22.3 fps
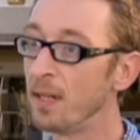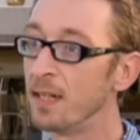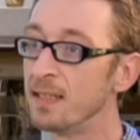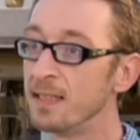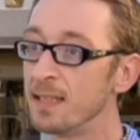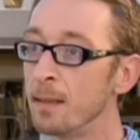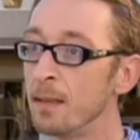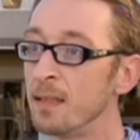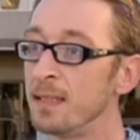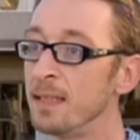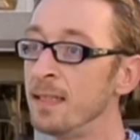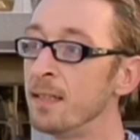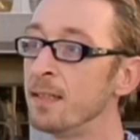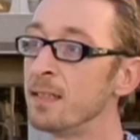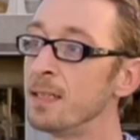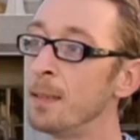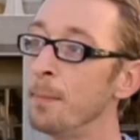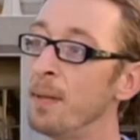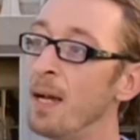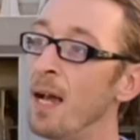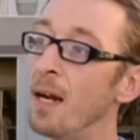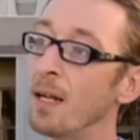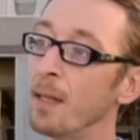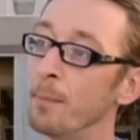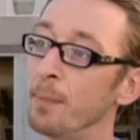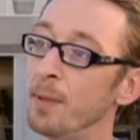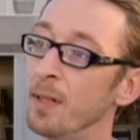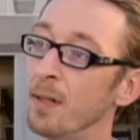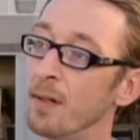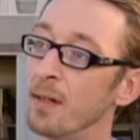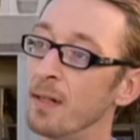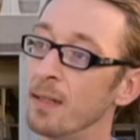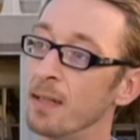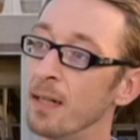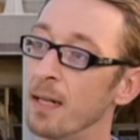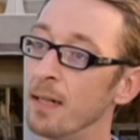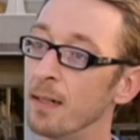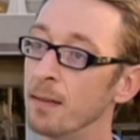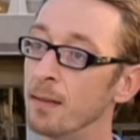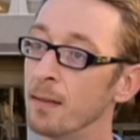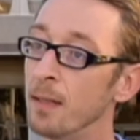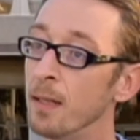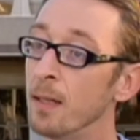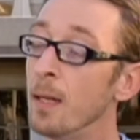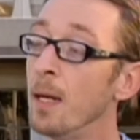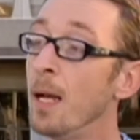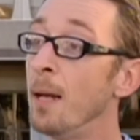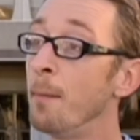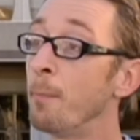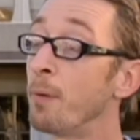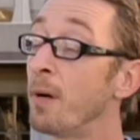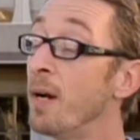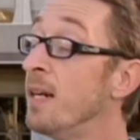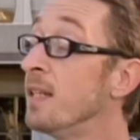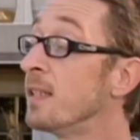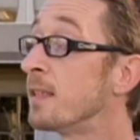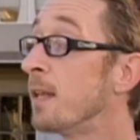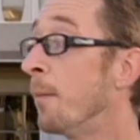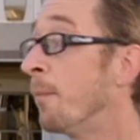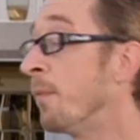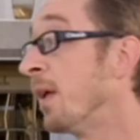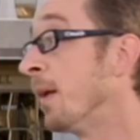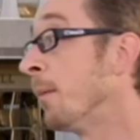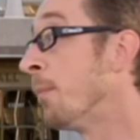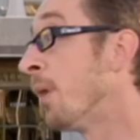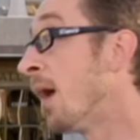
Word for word: It's, it's easier to sit behind a computer and, and, and praise something.